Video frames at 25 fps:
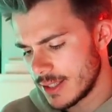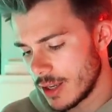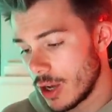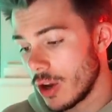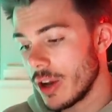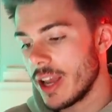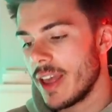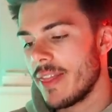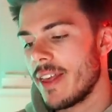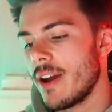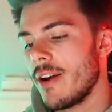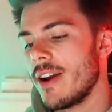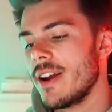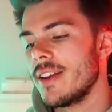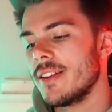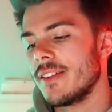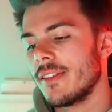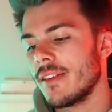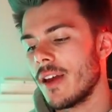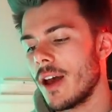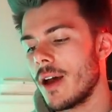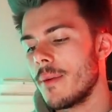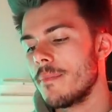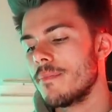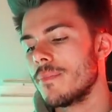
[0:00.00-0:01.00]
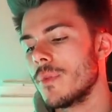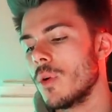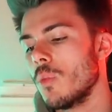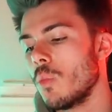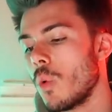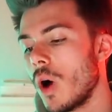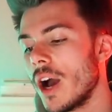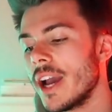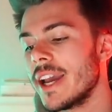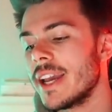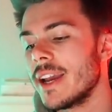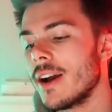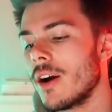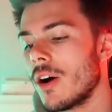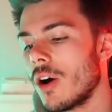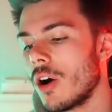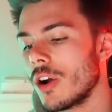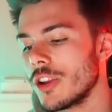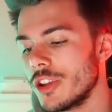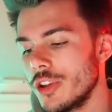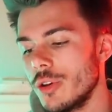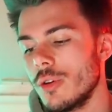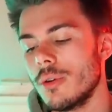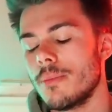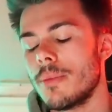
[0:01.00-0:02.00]
oh yeah, there it is, um, why
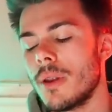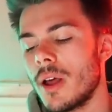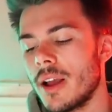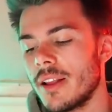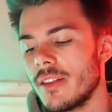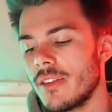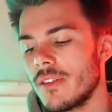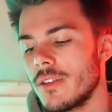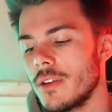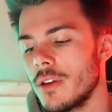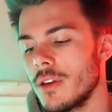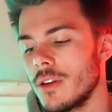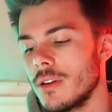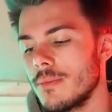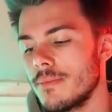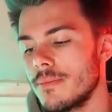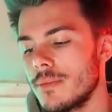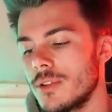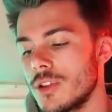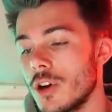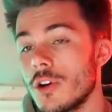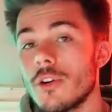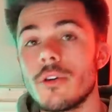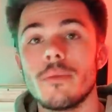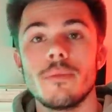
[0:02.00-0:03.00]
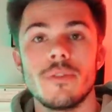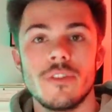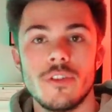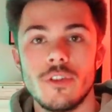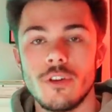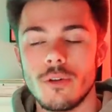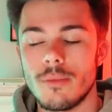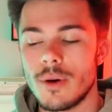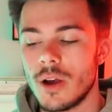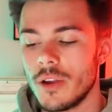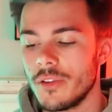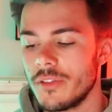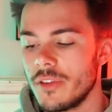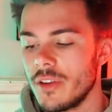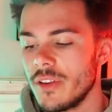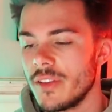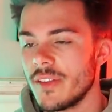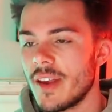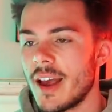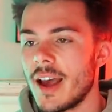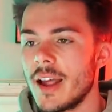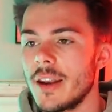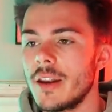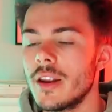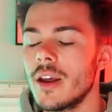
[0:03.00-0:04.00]
aren't you applying to Durham to do your Masters?
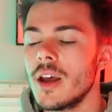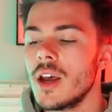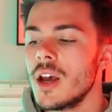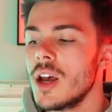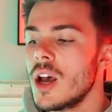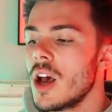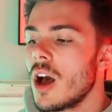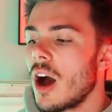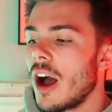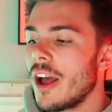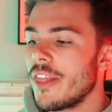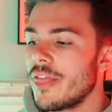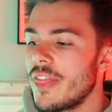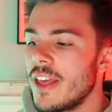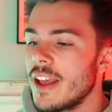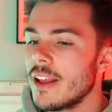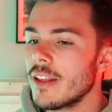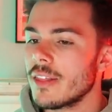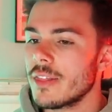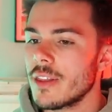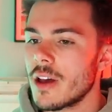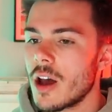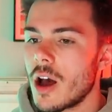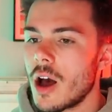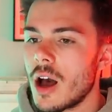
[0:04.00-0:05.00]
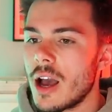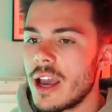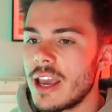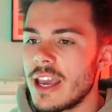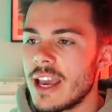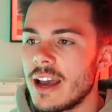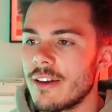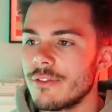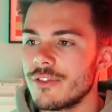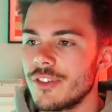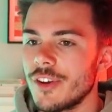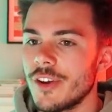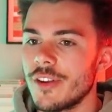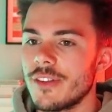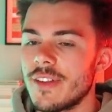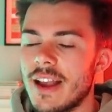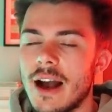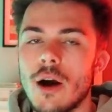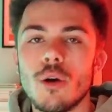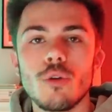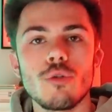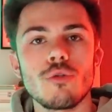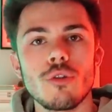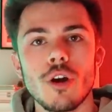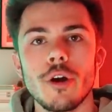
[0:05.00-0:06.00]
And I think that I have just
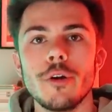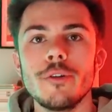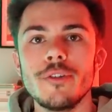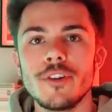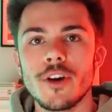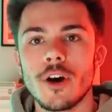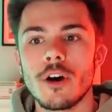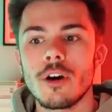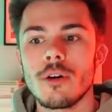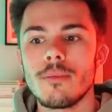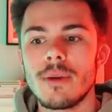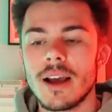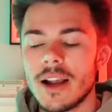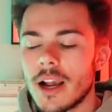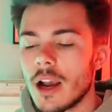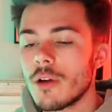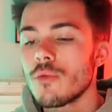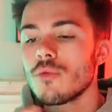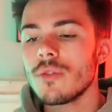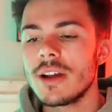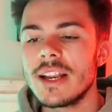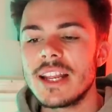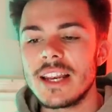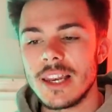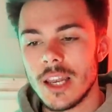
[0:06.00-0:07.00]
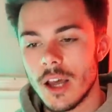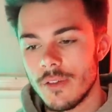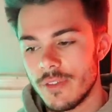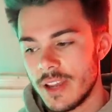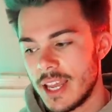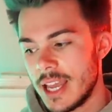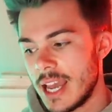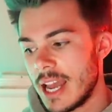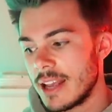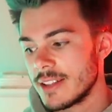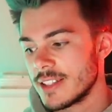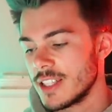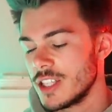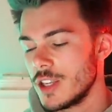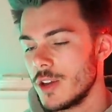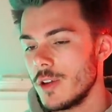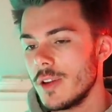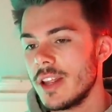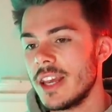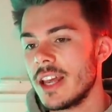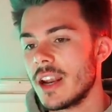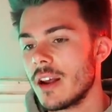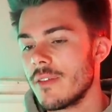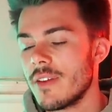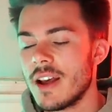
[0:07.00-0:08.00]
outgrown Durham. Like, I really love it as a
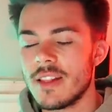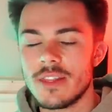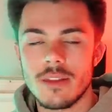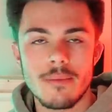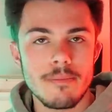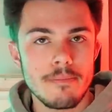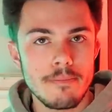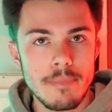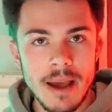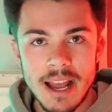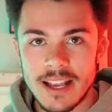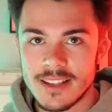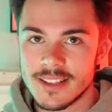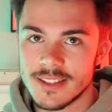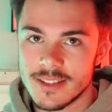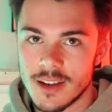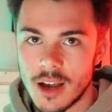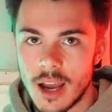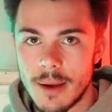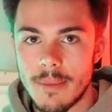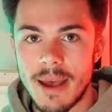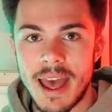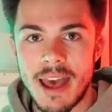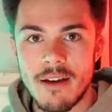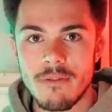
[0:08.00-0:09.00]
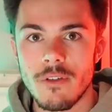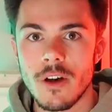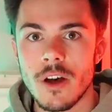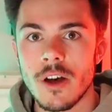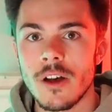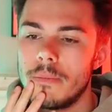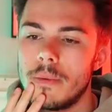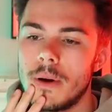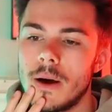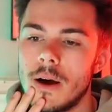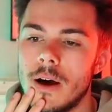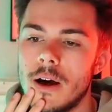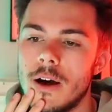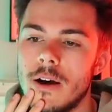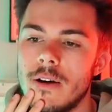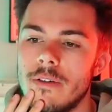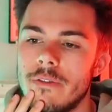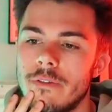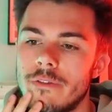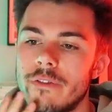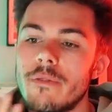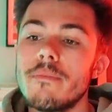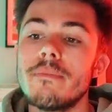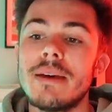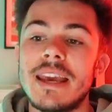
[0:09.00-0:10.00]
uni and I've had the best time ever. But
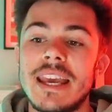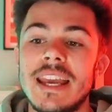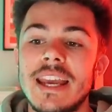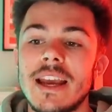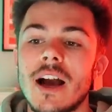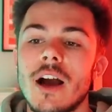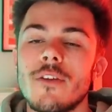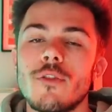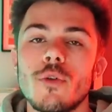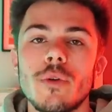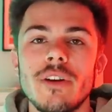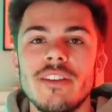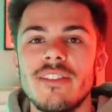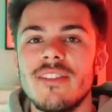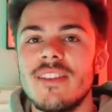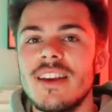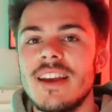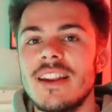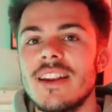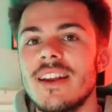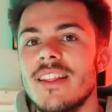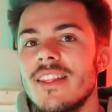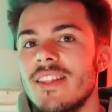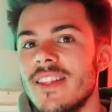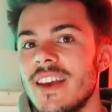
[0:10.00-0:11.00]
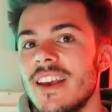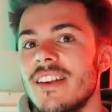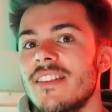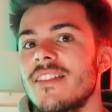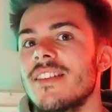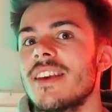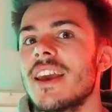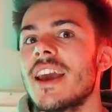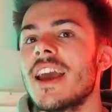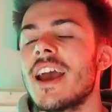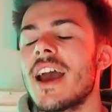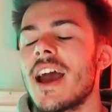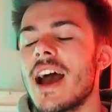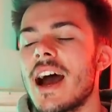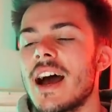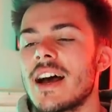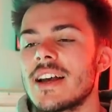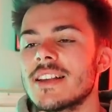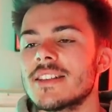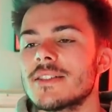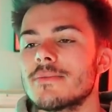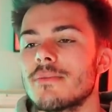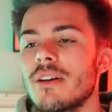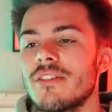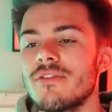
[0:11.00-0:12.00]
for me, I've always seen this year
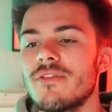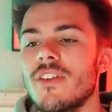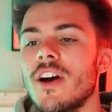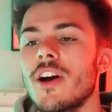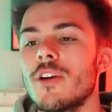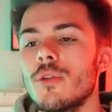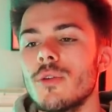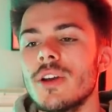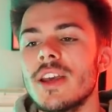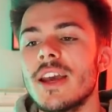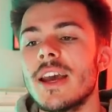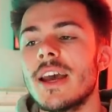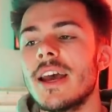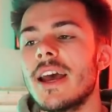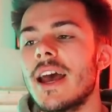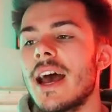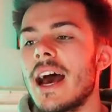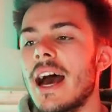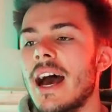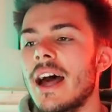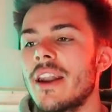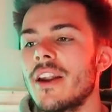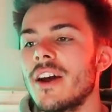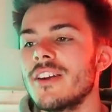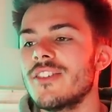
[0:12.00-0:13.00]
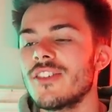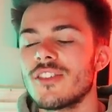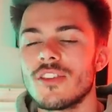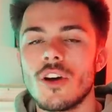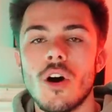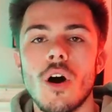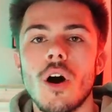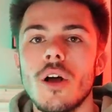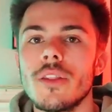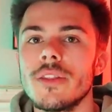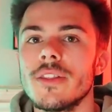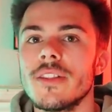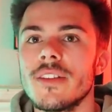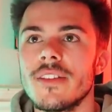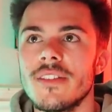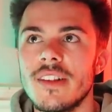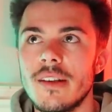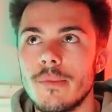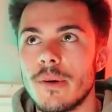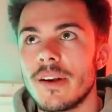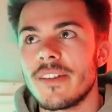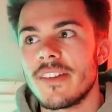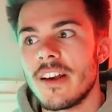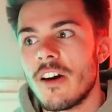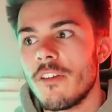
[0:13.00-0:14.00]
as my final year and I just can't see
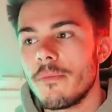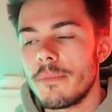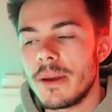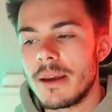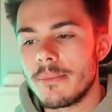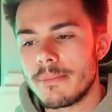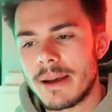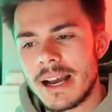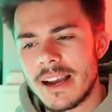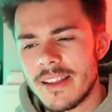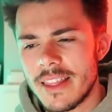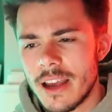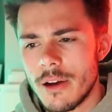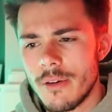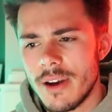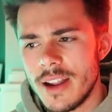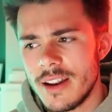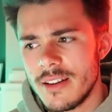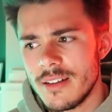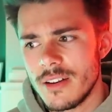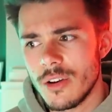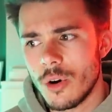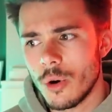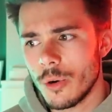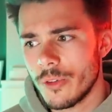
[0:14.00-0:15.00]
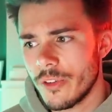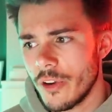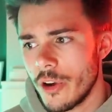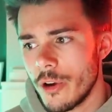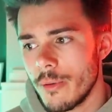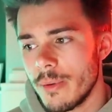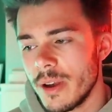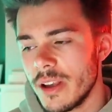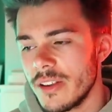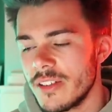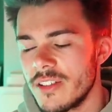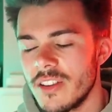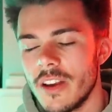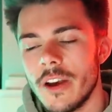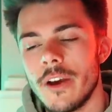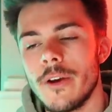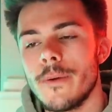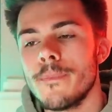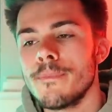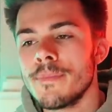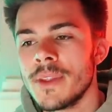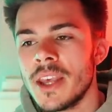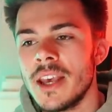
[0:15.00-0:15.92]
myself being back there in October. So